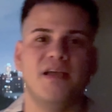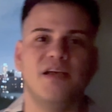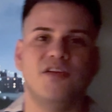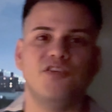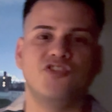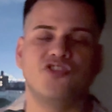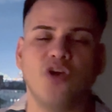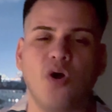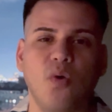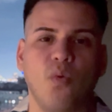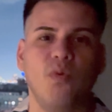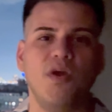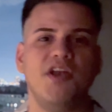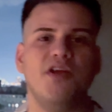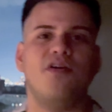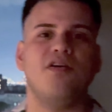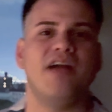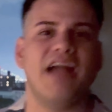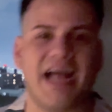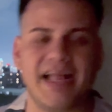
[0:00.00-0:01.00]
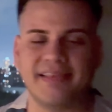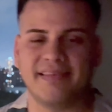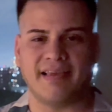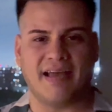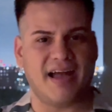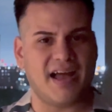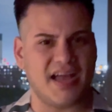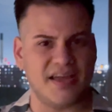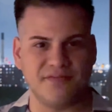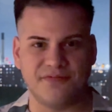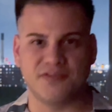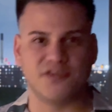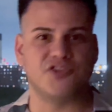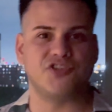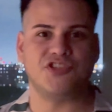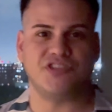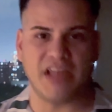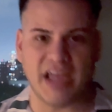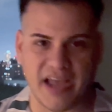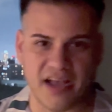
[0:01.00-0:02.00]
so we don't got time for
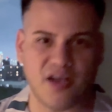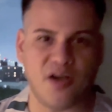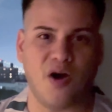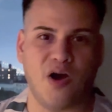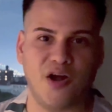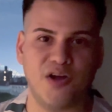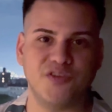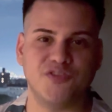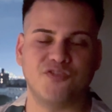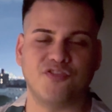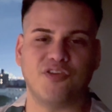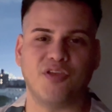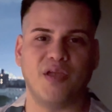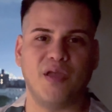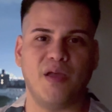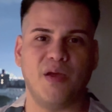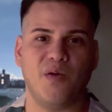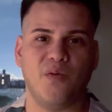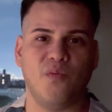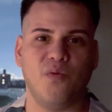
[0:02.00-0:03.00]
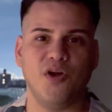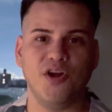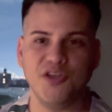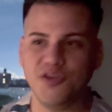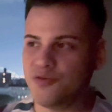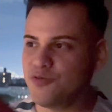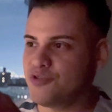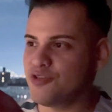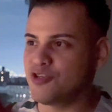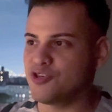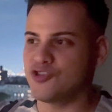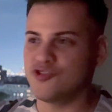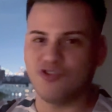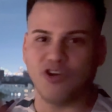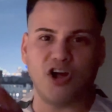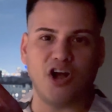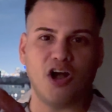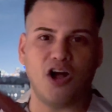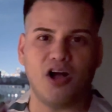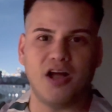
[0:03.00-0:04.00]
stat cards where you just
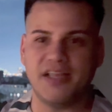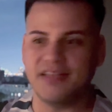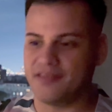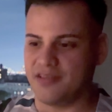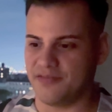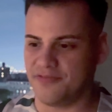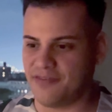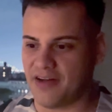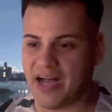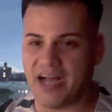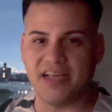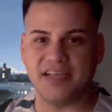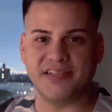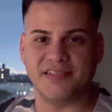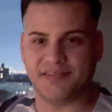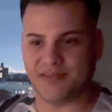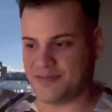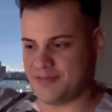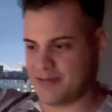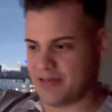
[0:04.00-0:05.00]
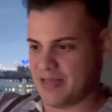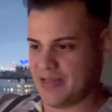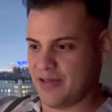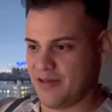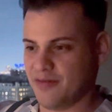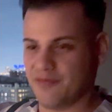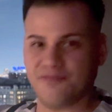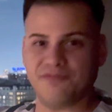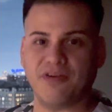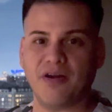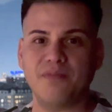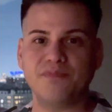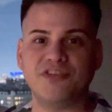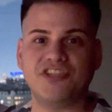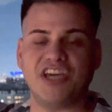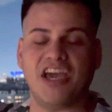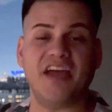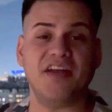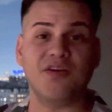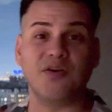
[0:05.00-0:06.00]
draw and devise from
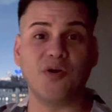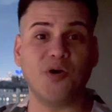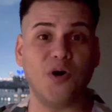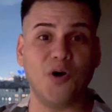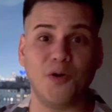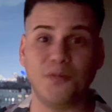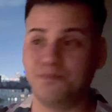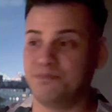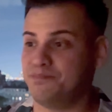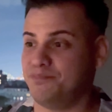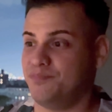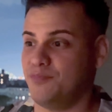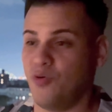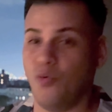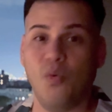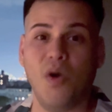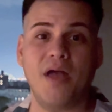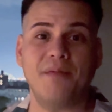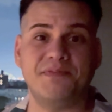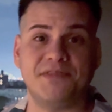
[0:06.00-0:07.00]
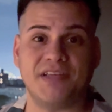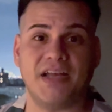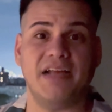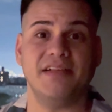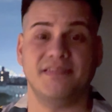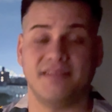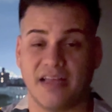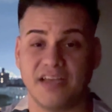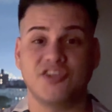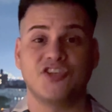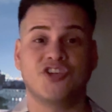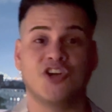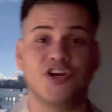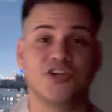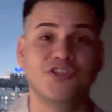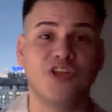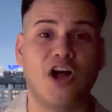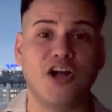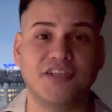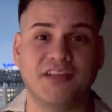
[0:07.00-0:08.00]
general websites like
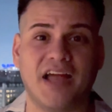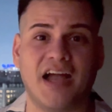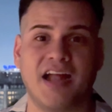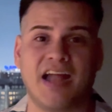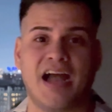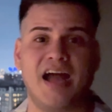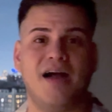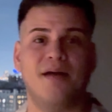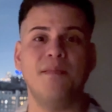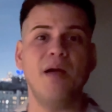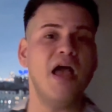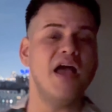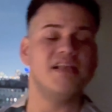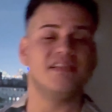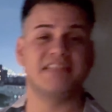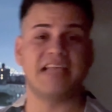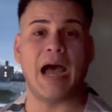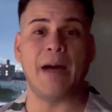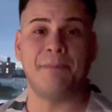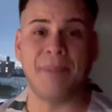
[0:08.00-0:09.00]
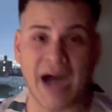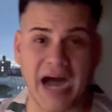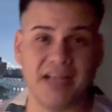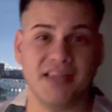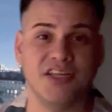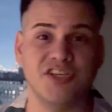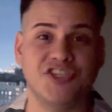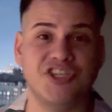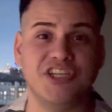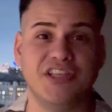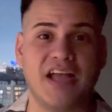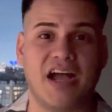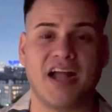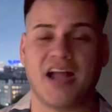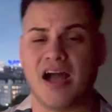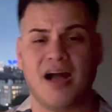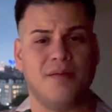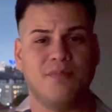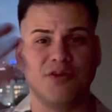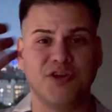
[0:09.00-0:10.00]
sherdog.com,
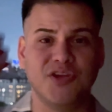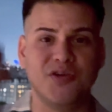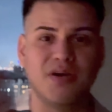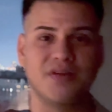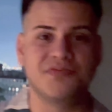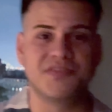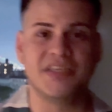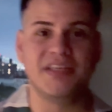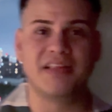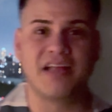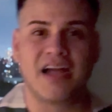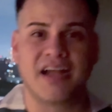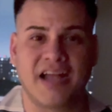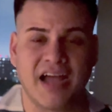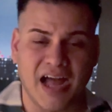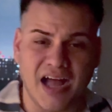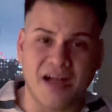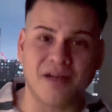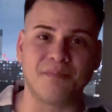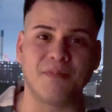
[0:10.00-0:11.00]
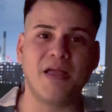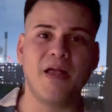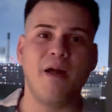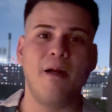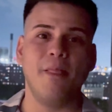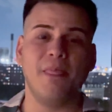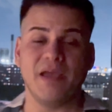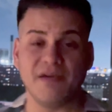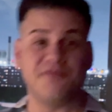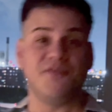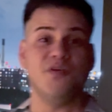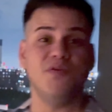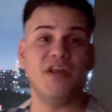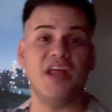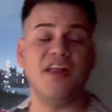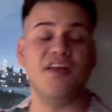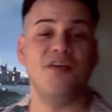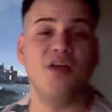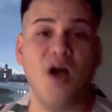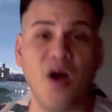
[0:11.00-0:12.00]
tapology.com, or UFC.com. If you
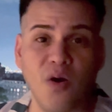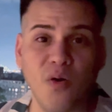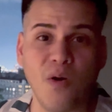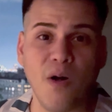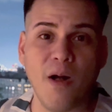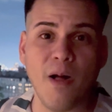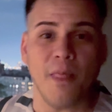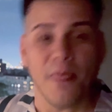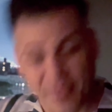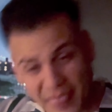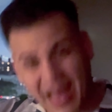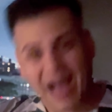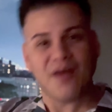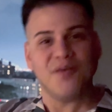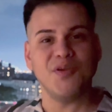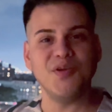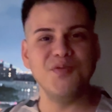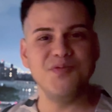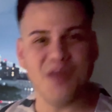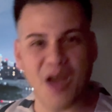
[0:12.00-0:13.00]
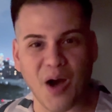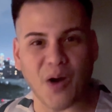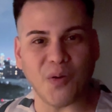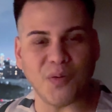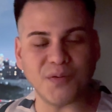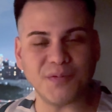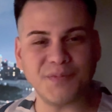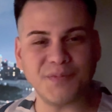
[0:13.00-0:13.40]
didn't know, now you know.